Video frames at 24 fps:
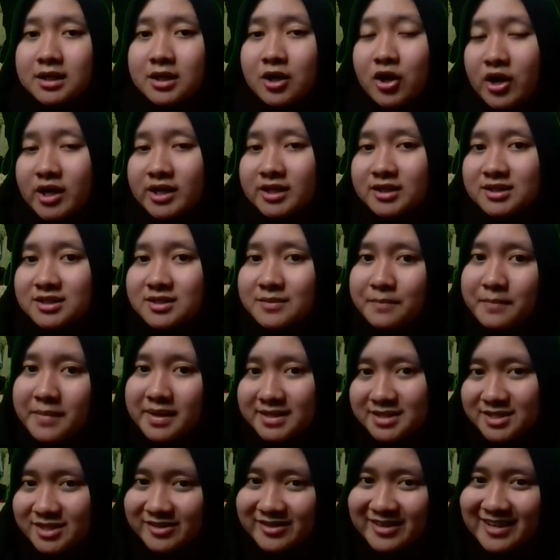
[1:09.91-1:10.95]
go into the
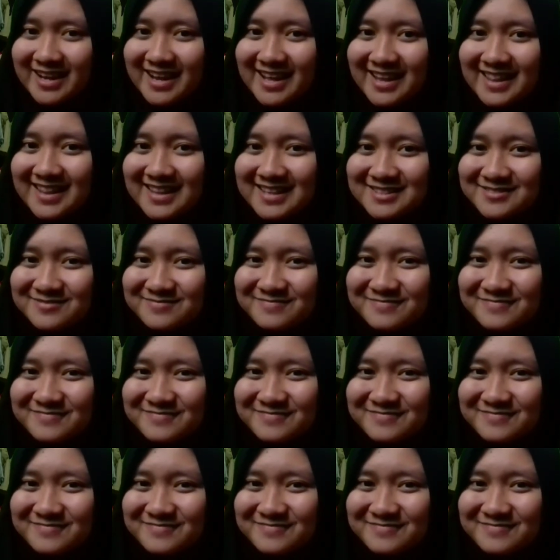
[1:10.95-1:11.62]
material.